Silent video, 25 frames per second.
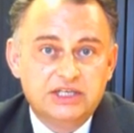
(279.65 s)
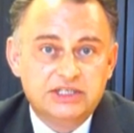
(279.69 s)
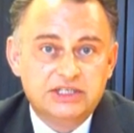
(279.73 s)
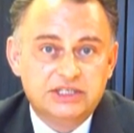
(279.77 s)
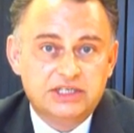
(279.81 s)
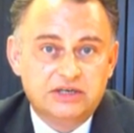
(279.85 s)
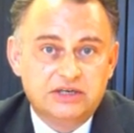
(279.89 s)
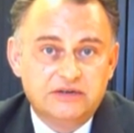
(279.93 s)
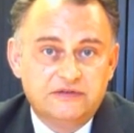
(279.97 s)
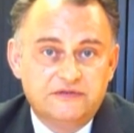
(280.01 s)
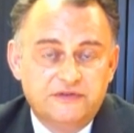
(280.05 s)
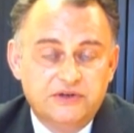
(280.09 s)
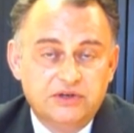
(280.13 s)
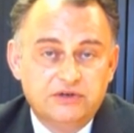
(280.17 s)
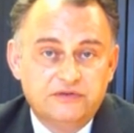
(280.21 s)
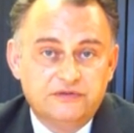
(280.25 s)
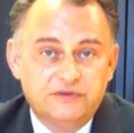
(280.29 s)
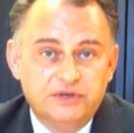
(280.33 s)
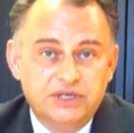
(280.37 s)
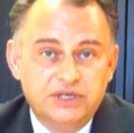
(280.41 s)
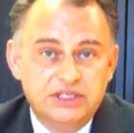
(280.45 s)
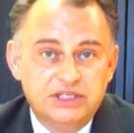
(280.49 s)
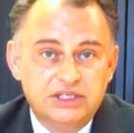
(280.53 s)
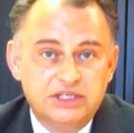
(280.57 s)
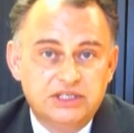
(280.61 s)
So feel
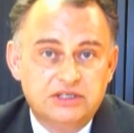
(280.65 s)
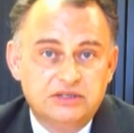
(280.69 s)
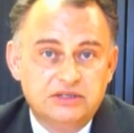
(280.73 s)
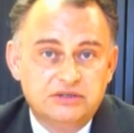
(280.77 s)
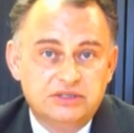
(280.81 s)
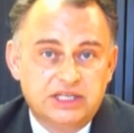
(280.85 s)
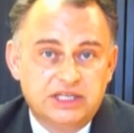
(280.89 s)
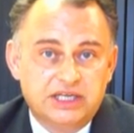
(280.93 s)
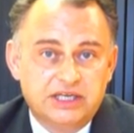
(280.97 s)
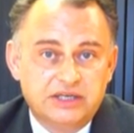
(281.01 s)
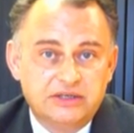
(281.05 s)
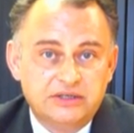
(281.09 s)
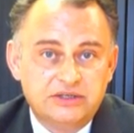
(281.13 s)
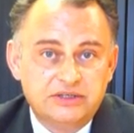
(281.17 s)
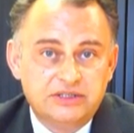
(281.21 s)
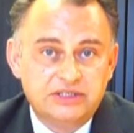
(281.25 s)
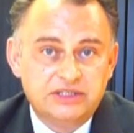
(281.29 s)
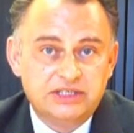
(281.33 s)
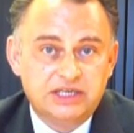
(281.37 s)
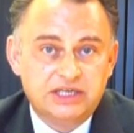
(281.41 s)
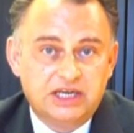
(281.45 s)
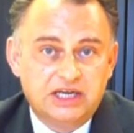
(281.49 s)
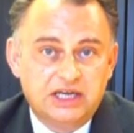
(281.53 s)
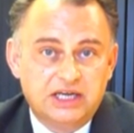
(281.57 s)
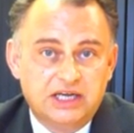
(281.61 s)
free to use
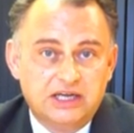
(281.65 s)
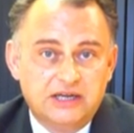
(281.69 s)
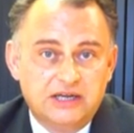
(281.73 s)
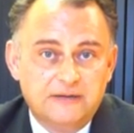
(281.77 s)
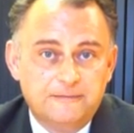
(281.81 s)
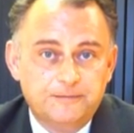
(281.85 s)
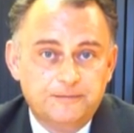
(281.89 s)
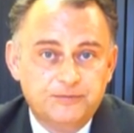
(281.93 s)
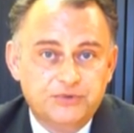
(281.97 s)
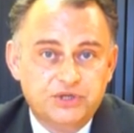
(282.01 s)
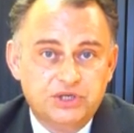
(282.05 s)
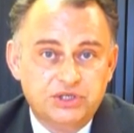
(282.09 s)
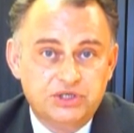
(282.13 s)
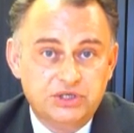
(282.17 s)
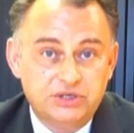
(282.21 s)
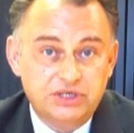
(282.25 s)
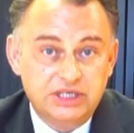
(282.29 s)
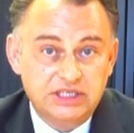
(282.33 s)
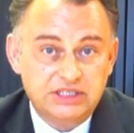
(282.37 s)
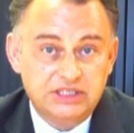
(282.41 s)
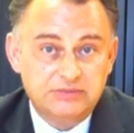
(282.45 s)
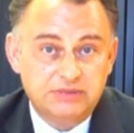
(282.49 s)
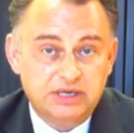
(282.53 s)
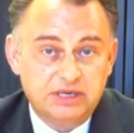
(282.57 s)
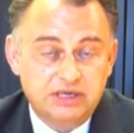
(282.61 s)
those. You do
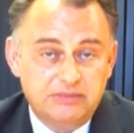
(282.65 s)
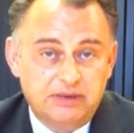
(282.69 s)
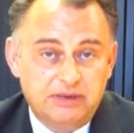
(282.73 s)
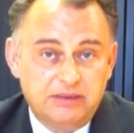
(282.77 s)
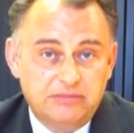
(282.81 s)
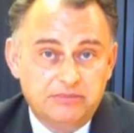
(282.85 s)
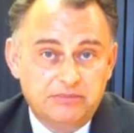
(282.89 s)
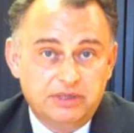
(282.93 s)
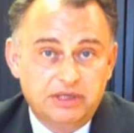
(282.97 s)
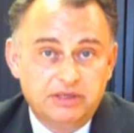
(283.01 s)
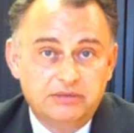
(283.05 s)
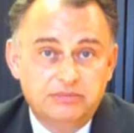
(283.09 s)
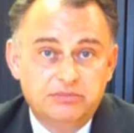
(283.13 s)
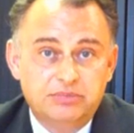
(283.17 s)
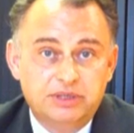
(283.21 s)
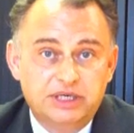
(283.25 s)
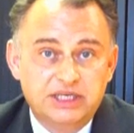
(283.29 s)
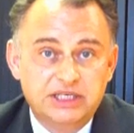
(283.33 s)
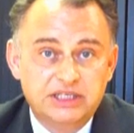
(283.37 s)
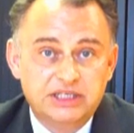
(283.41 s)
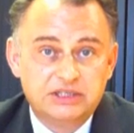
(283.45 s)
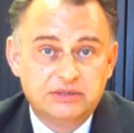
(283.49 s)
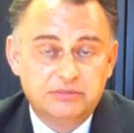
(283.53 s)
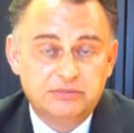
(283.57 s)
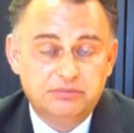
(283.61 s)
need to be a member,
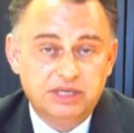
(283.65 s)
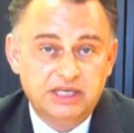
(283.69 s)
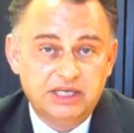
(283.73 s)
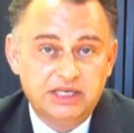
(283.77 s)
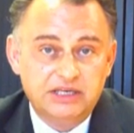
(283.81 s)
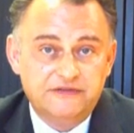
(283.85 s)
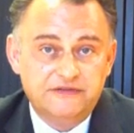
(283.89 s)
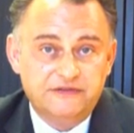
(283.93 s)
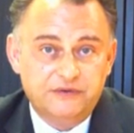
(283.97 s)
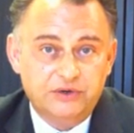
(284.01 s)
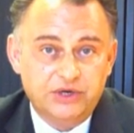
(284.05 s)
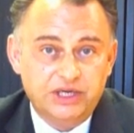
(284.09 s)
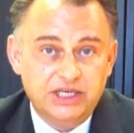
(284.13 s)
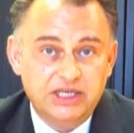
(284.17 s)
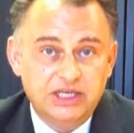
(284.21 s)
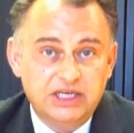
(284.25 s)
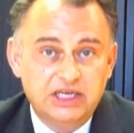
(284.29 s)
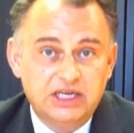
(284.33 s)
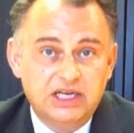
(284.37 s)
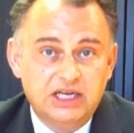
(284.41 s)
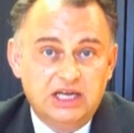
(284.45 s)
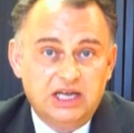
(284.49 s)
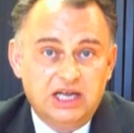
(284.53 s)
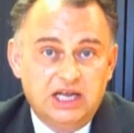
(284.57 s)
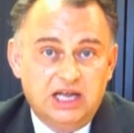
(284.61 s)
but it's completely free
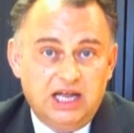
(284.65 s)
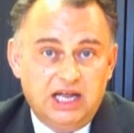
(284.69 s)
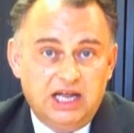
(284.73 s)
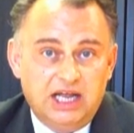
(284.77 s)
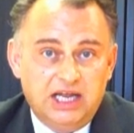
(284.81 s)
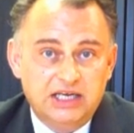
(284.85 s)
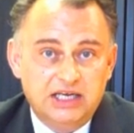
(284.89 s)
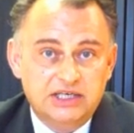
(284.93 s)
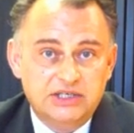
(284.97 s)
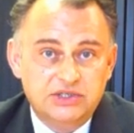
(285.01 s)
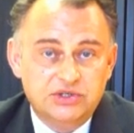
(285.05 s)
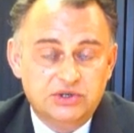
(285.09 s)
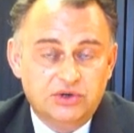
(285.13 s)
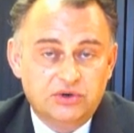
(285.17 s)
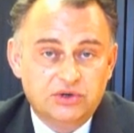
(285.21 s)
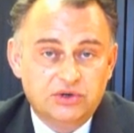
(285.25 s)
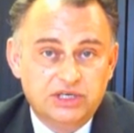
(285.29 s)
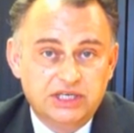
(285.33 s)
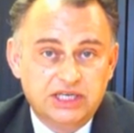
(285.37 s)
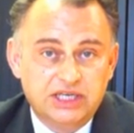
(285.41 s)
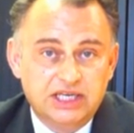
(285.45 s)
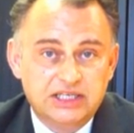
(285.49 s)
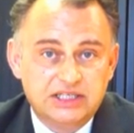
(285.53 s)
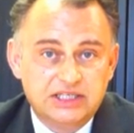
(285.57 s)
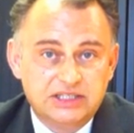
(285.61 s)
and you're not
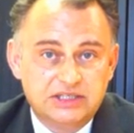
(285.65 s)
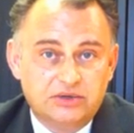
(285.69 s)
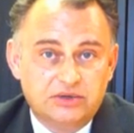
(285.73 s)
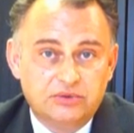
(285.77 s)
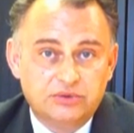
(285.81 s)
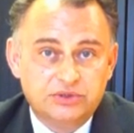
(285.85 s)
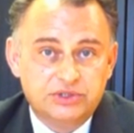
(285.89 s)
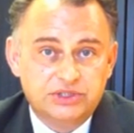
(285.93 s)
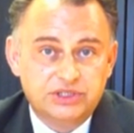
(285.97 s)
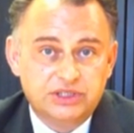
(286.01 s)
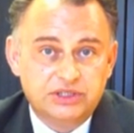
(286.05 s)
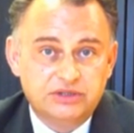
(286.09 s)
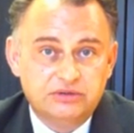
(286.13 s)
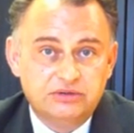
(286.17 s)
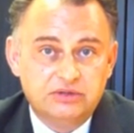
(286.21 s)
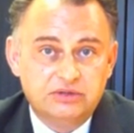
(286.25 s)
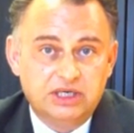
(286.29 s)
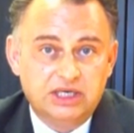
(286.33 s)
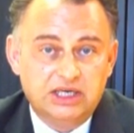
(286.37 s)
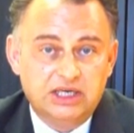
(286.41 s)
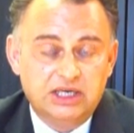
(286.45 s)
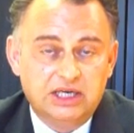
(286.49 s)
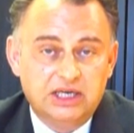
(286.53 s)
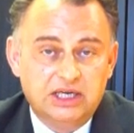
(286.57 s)
going to get sold to.